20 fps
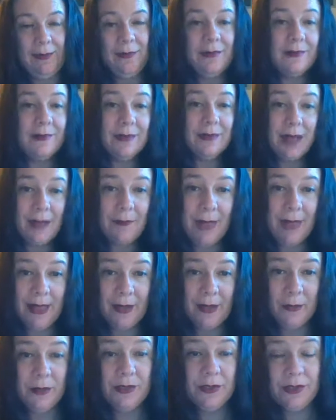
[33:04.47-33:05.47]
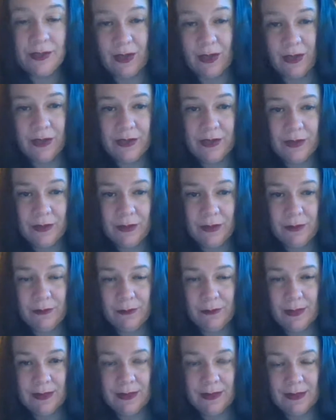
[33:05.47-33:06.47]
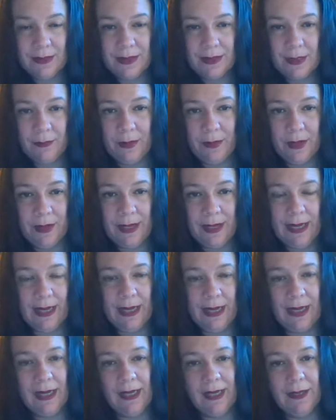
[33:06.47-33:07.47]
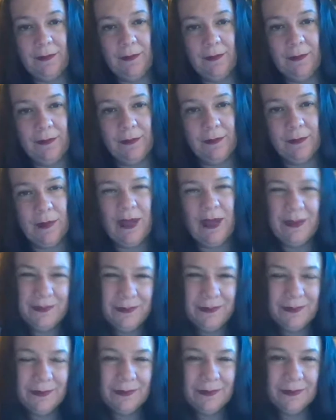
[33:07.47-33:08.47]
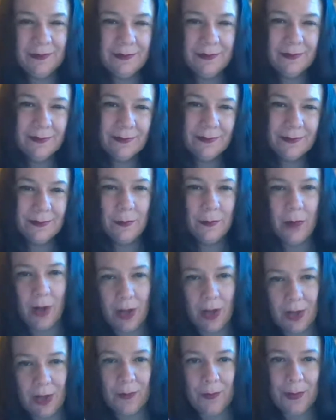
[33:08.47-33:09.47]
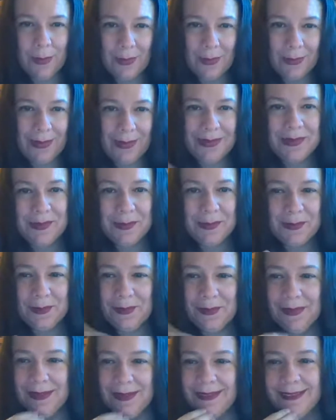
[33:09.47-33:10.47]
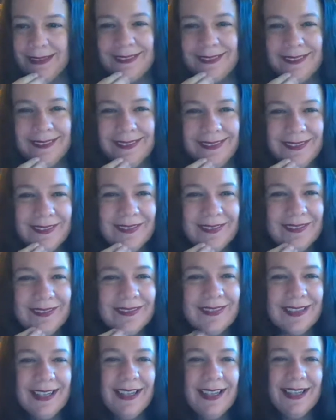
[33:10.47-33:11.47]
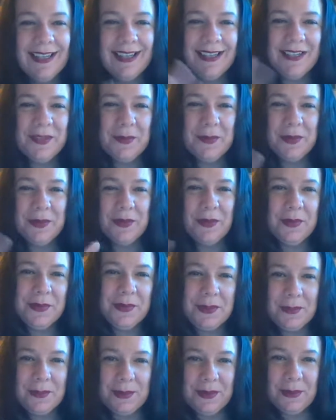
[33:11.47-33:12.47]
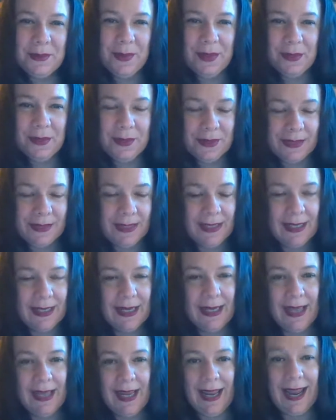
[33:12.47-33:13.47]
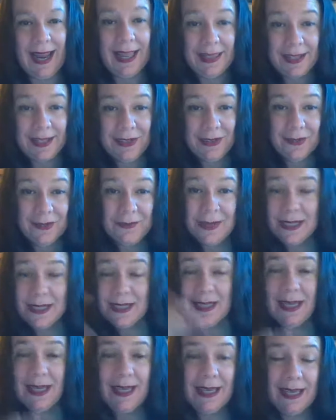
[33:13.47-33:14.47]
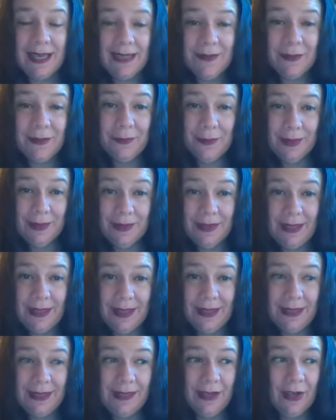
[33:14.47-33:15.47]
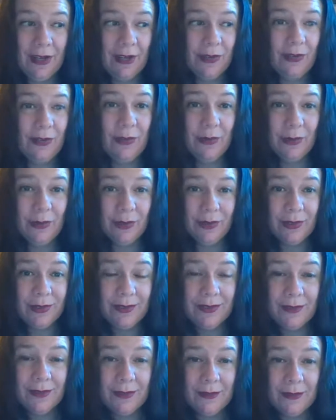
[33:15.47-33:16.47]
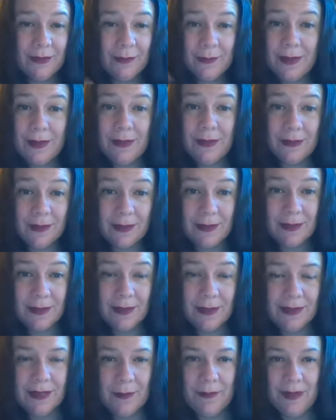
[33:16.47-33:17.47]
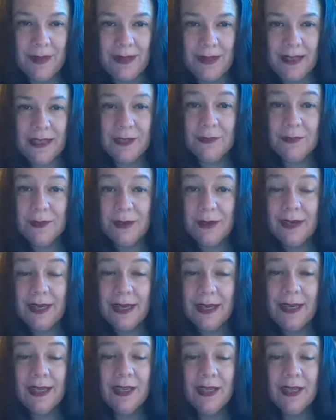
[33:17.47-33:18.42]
nutmeg, which is also basically a berry. Well, pod berry. It's a little. It's one of those in betweeners, and then you're mixing in with it your milk, something that's very